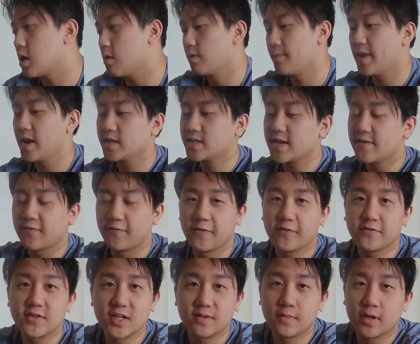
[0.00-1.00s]
I'm gonna meditate for
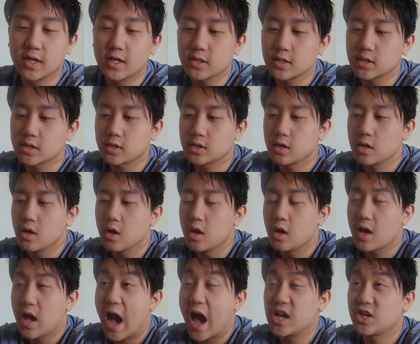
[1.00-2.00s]
15 minutes.
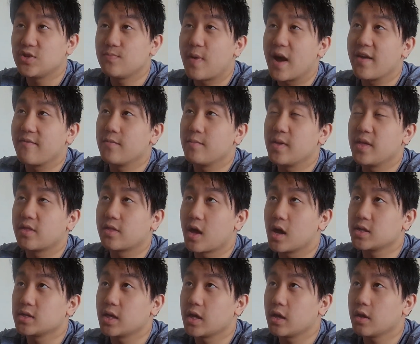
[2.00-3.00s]
Actually, might even be
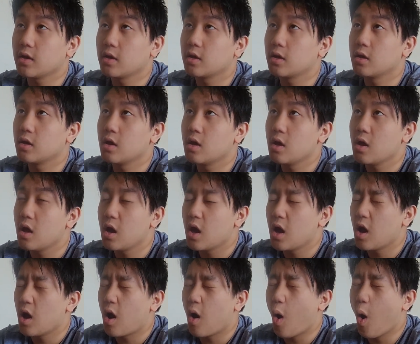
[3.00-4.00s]
30.
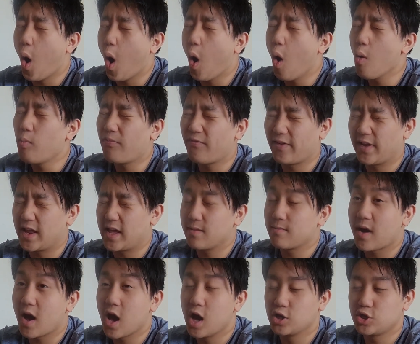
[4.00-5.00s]
Hopefully,
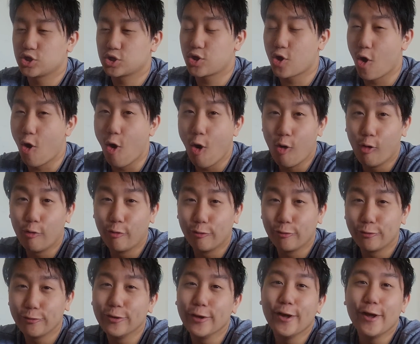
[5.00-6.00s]
my urges go
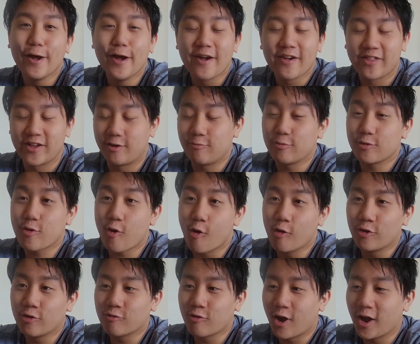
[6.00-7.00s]
off. Then I'm gonna go
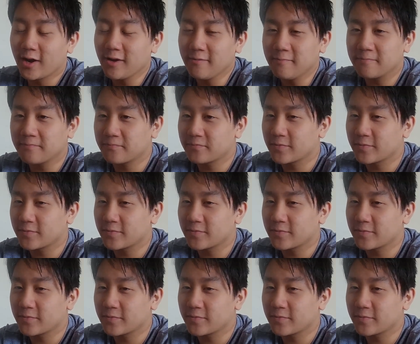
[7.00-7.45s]
on a run.